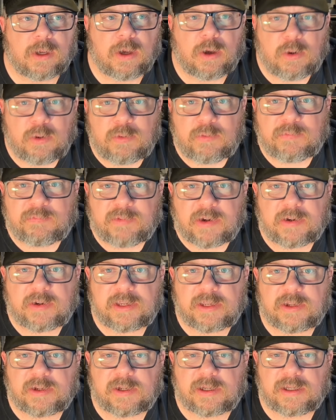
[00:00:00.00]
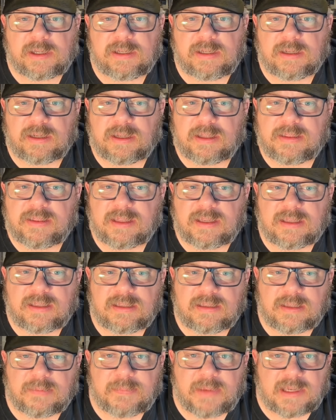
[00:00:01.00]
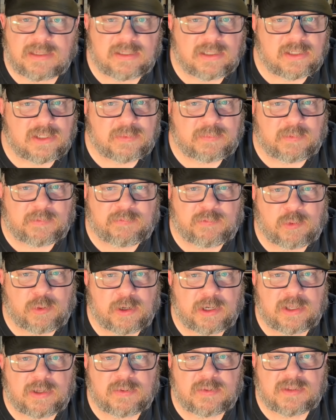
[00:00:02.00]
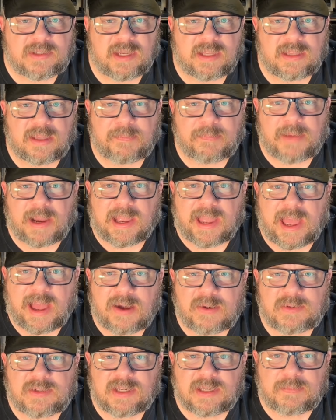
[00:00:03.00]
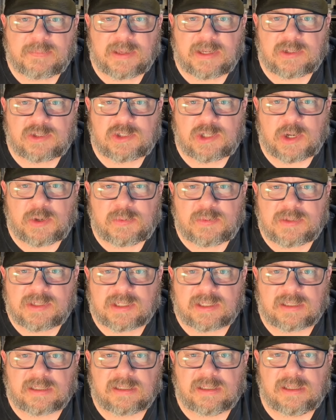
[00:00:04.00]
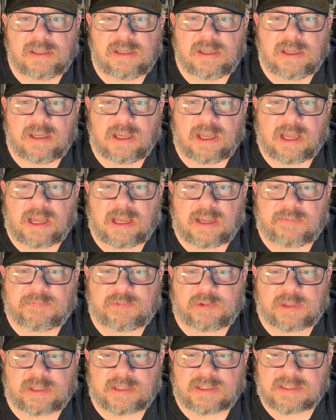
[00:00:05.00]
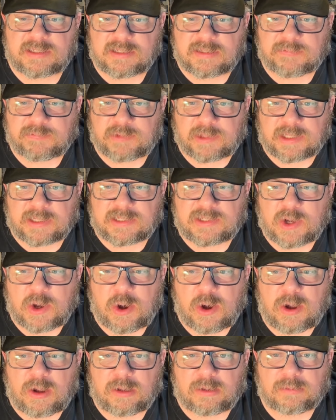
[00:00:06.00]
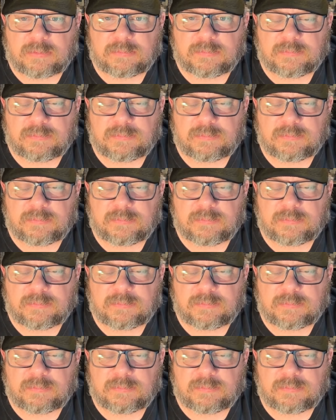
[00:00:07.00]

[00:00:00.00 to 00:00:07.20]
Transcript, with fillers: Oh, very good. The message before you said that my house had been chosen for this call.